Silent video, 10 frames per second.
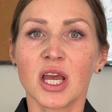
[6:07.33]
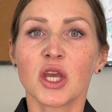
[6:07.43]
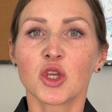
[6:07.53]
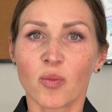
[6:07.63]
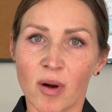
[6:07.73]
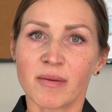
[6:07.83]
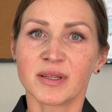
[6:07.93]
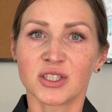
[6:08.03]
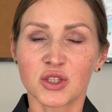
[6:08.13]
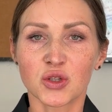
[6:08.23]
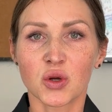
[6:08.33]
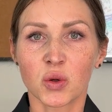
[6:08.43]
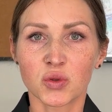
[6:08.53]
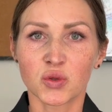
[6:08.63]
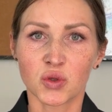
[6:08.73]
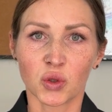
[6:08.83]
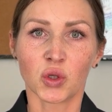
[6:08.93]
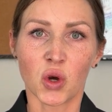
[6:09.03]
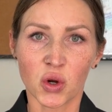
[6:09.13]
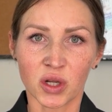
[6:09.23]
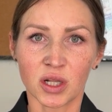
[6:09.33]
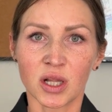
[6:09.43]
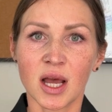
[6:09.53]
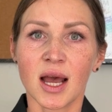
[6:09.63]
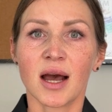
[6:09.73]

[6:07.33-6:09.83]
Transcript: you probably need to go to your local